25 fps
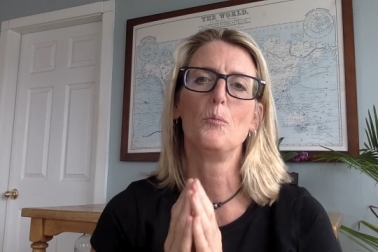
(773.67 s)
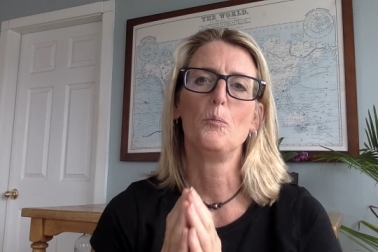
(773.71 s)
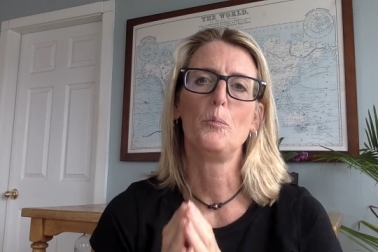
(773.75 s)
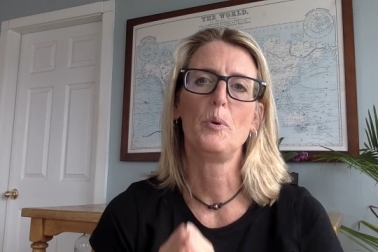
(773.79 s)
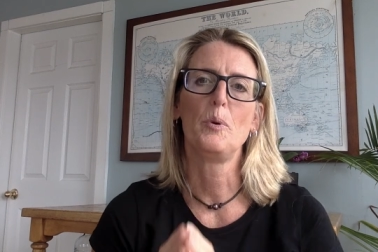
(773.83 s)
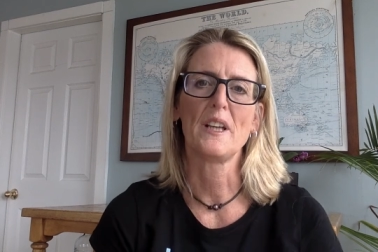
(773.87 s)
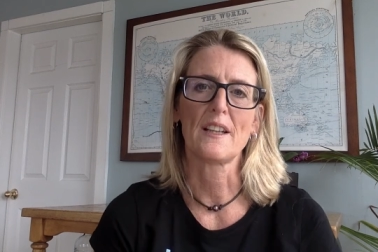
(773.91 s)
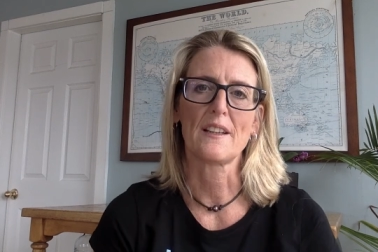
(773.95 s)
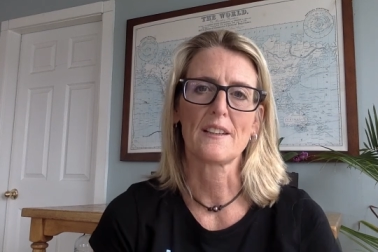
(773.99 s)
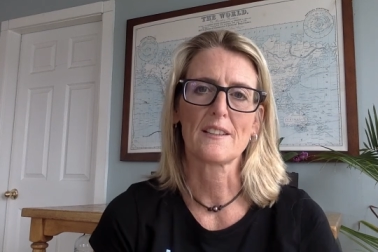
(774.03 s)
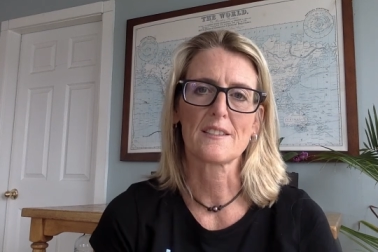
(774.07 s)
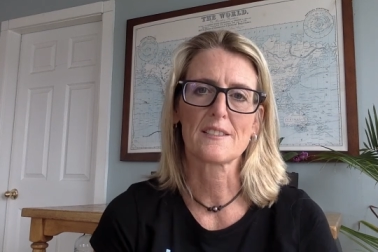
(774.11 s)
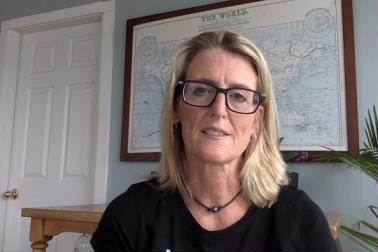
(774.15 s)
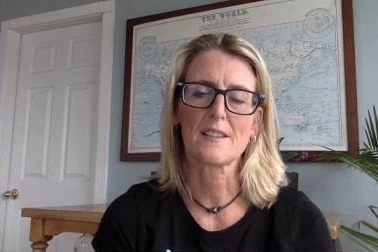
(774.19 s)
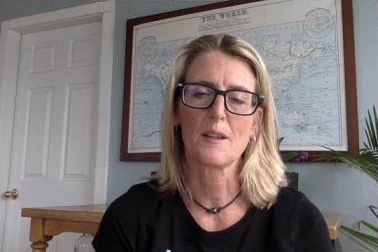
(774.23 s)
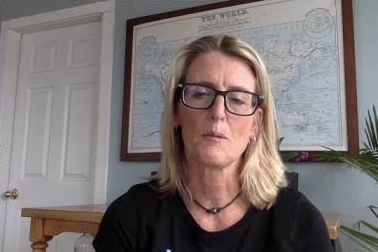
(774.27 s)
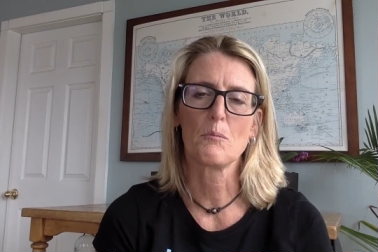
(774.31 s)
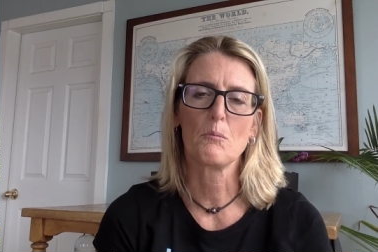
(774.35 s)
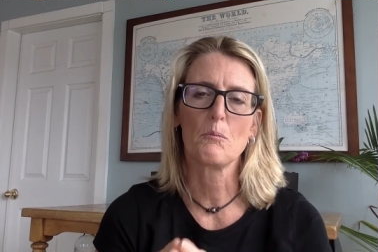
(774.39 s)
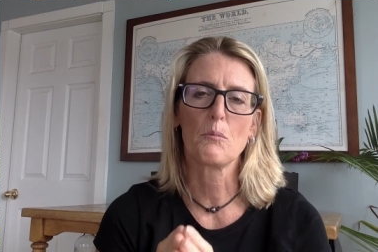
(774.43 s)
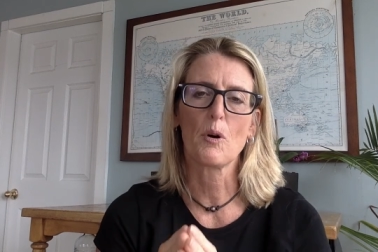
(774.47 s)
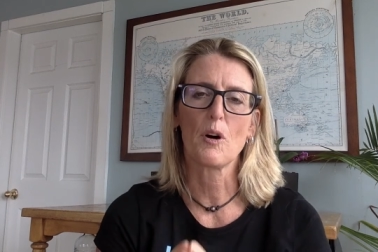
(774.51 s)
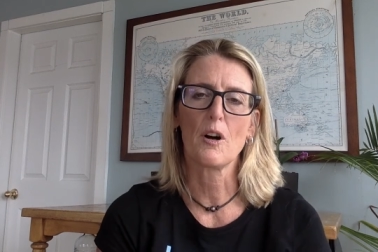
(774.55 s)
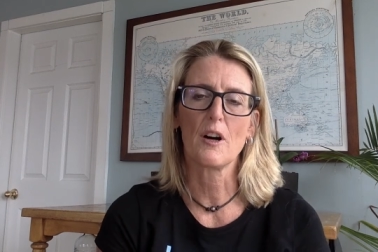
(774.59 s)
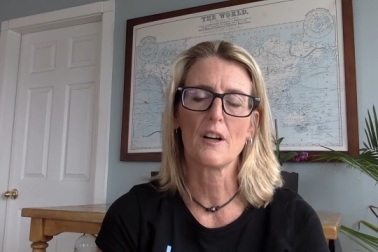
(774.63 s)
based
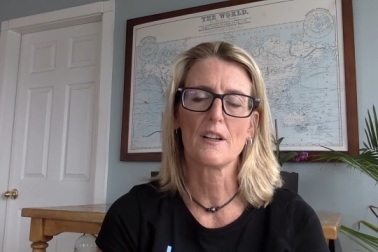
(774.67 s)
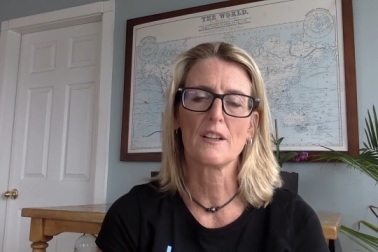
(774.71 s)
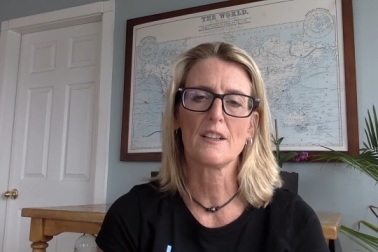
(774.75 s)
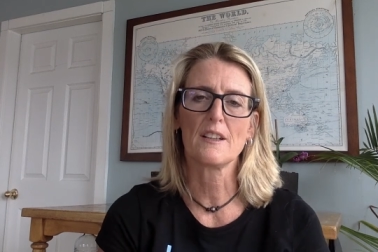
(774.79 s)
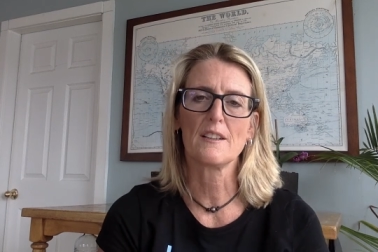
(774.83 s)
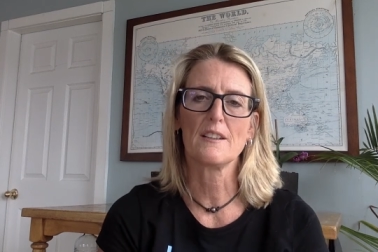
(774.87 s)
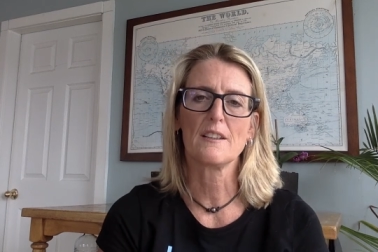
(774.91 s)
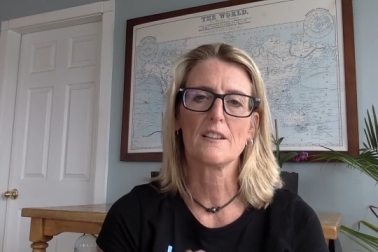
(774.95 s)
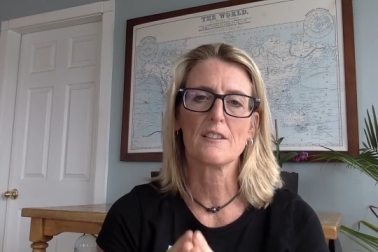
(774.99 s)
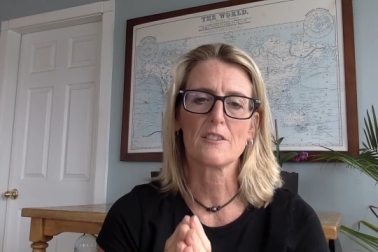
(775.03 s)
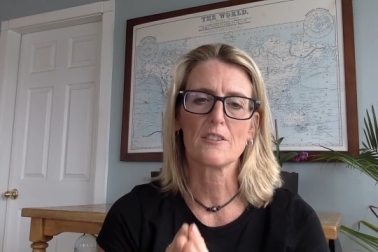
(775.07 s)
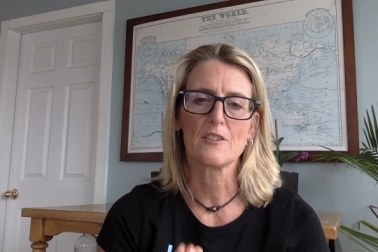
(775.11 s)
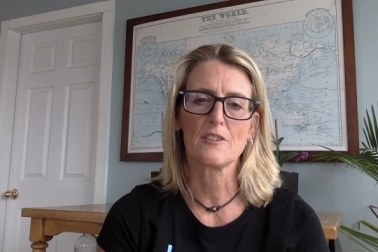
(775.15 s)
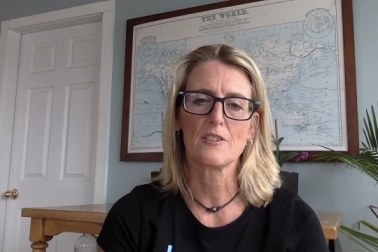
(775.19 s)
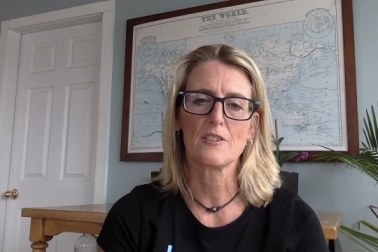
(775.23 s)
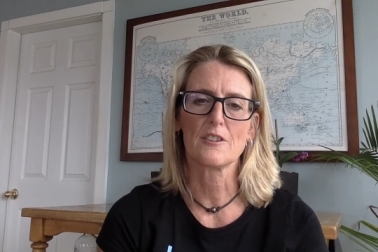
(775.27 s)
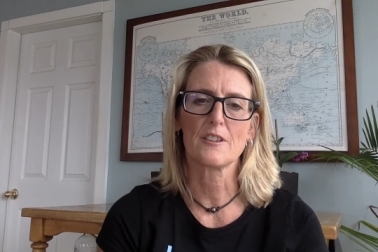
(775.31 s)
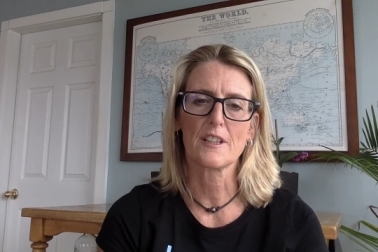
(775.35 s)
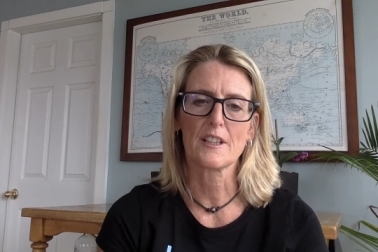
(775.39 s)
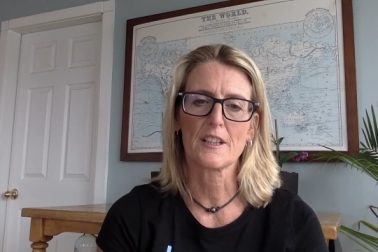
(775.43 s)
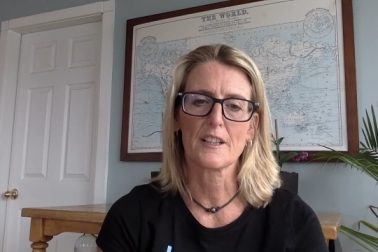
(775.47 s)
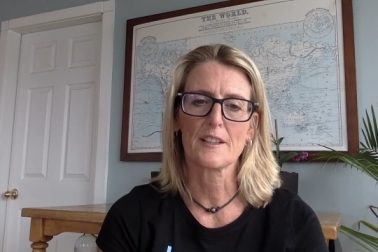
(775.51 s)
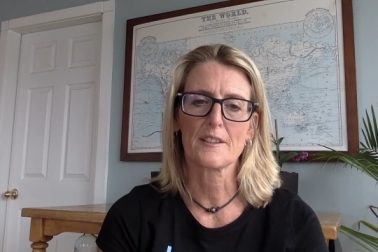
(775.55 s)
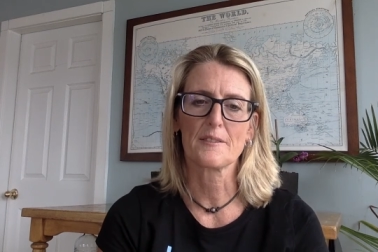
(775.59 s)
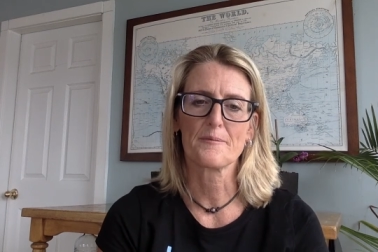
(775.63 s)
embodied
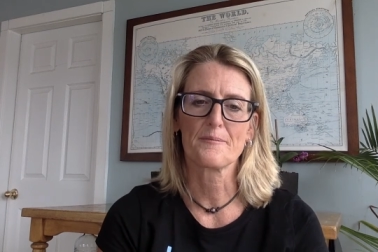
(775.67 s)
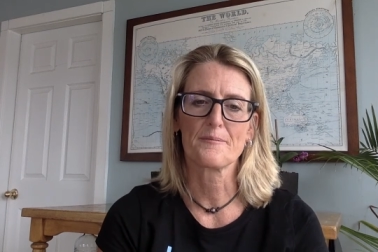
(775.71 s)
learning.